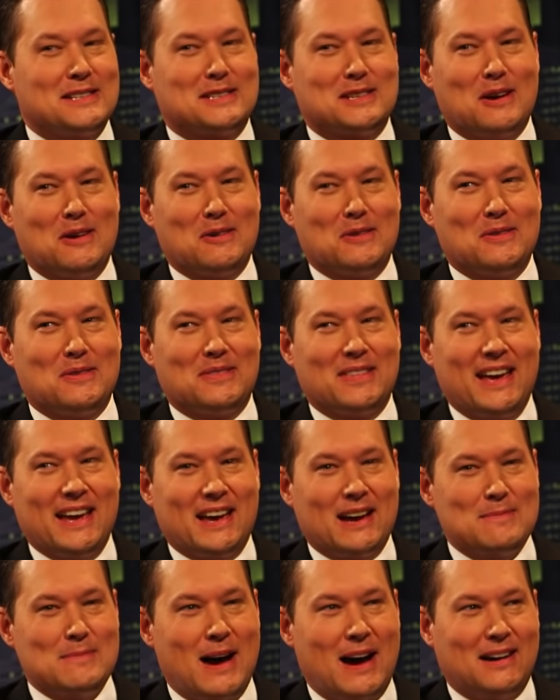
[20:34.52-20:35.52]
so they
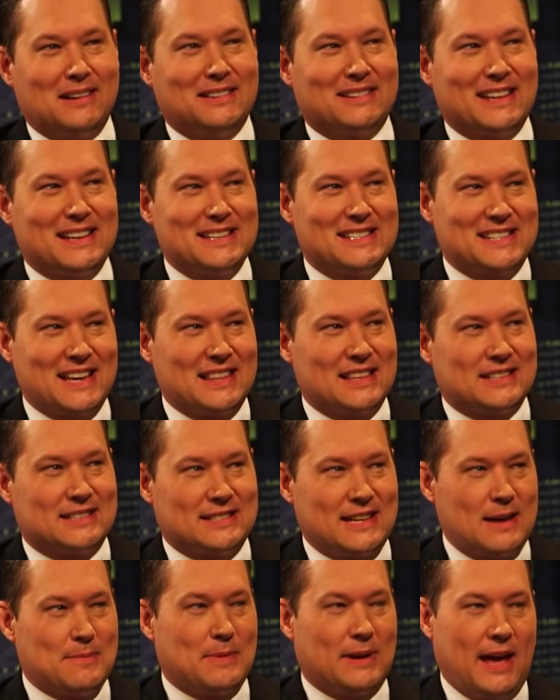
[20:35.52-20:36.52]
come out, they say this
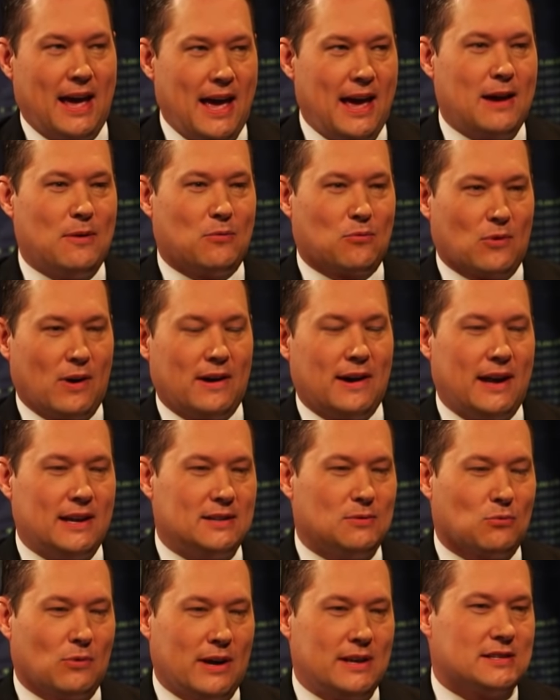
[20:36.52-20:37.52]
statement, hey,
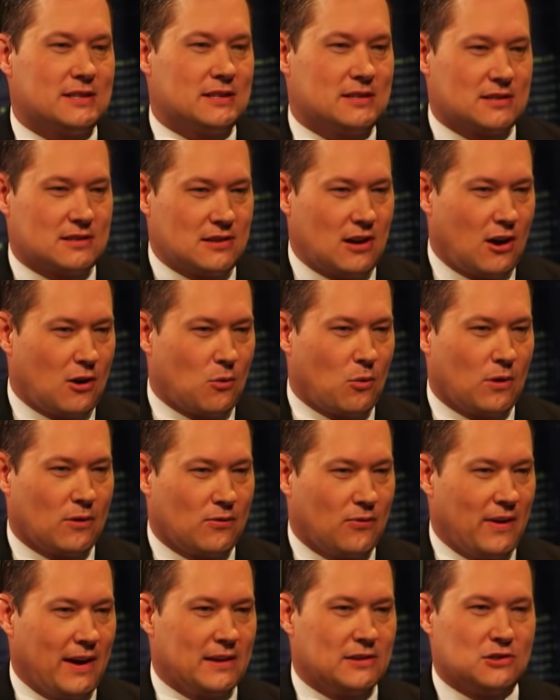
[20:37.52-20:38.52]
racist Star Wars
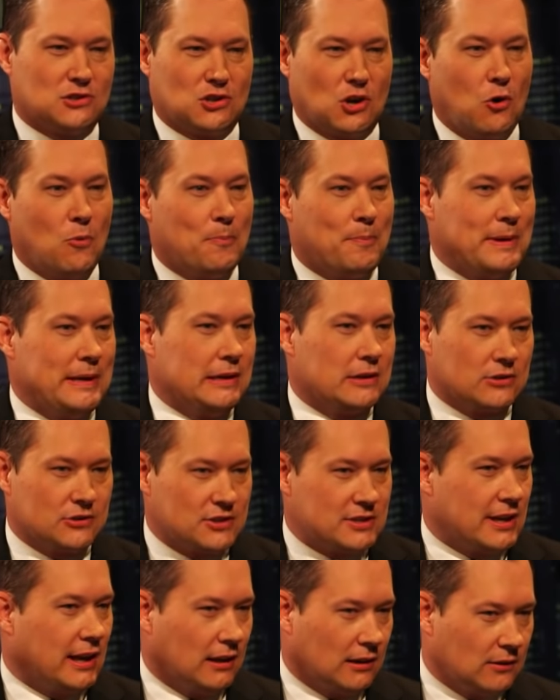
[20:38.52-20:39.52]
fans, don't be
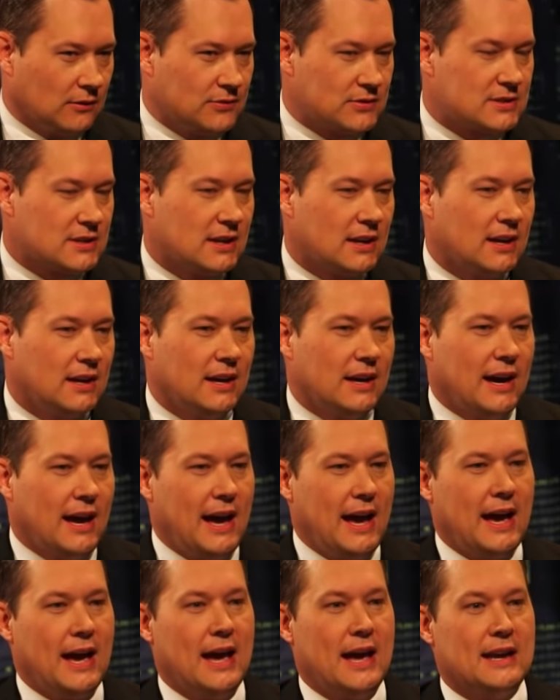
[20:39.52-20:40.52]
yourselves.
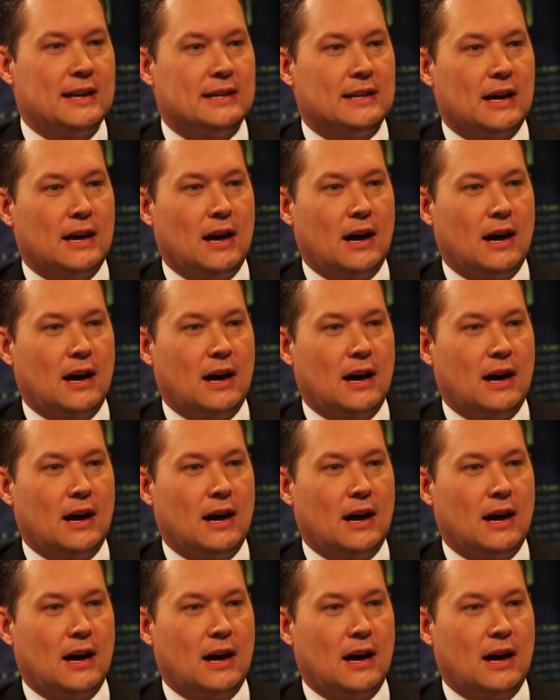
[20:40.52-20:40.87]
And